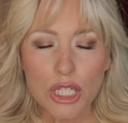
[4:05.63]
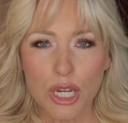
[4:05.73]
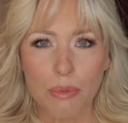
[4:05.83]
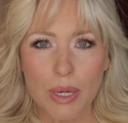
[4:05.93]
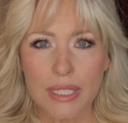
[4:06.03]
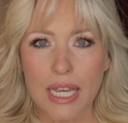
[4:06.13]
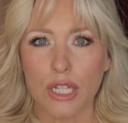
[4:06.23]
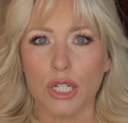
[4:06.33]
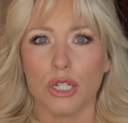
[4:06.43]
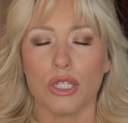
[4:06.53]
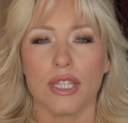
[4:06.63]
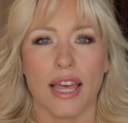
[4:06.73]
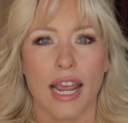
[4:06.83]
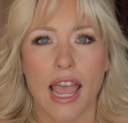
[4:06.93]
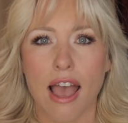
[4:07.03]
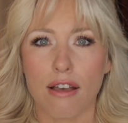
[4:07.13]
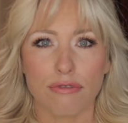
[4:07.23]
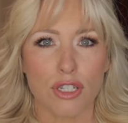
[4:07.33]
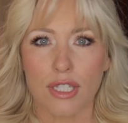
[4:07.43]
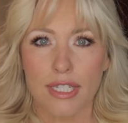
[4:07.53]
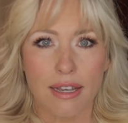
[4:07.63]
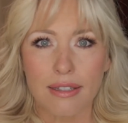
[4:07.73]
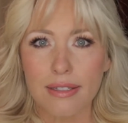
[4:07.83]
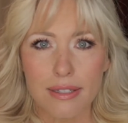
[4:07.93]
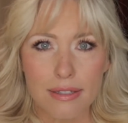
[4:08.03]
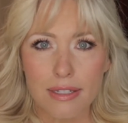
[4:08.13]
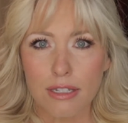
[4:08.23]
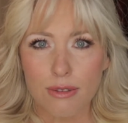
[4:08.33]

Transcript: chicken breast tenders that I have just Italian seasoning,